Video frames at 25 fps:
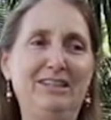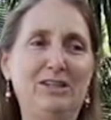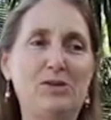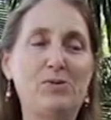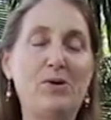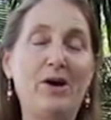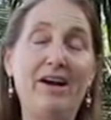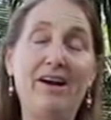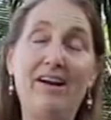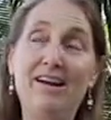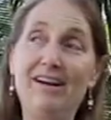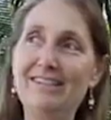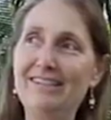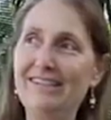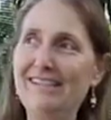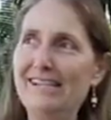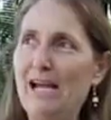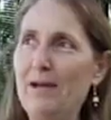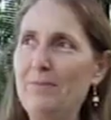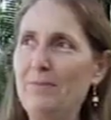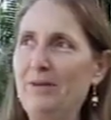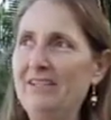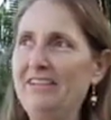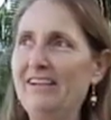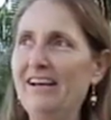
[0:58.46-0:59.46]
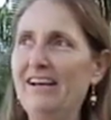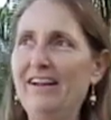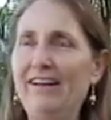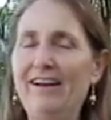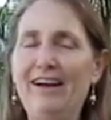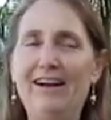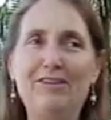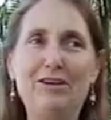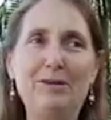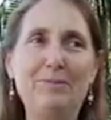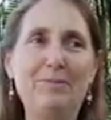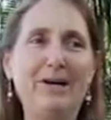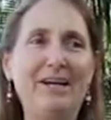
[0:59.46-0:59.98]
quite honestly, I've been telling
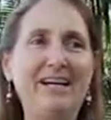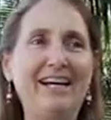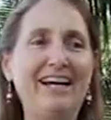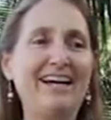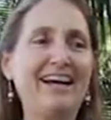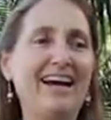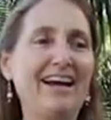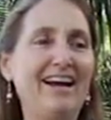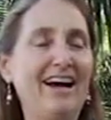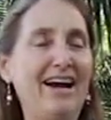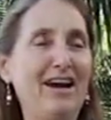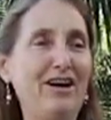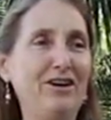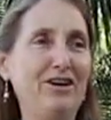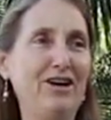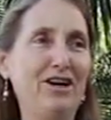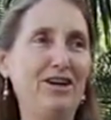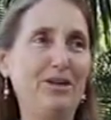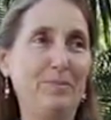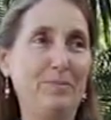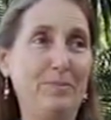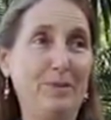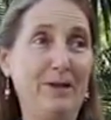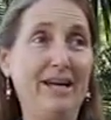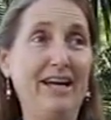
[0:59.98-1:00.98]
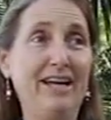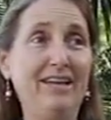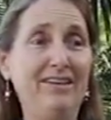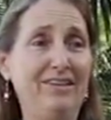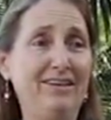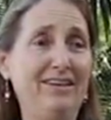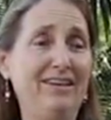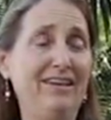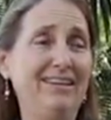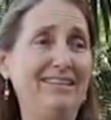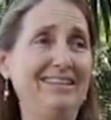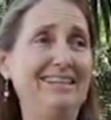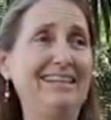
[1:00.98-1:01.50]
everybody I got hired on
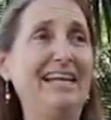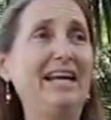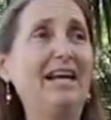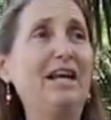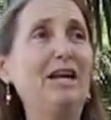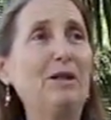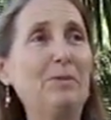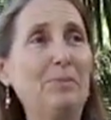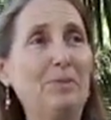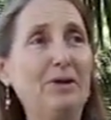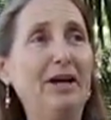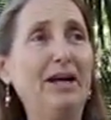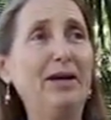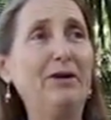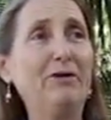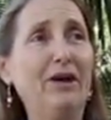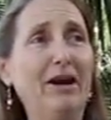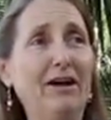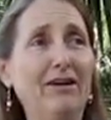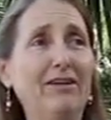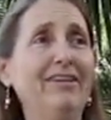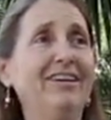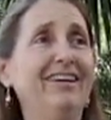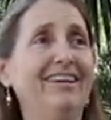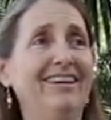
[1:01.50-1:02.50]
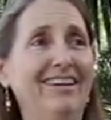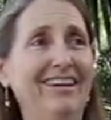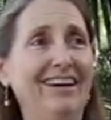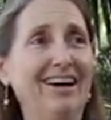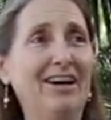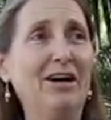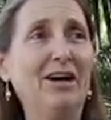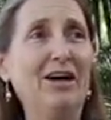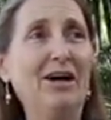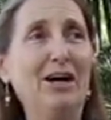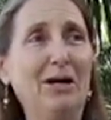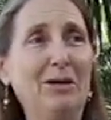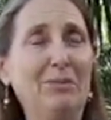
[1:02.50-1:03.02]
to get in the playground.
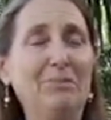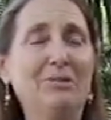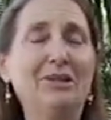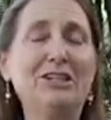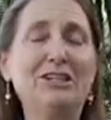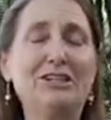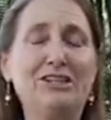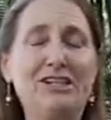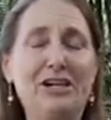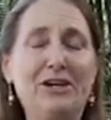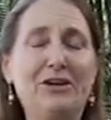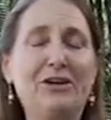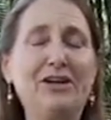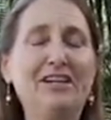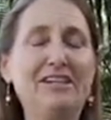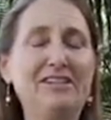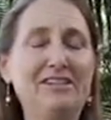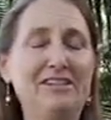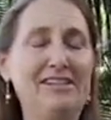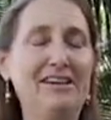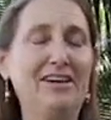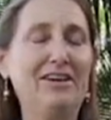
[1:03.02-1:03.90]
There's areas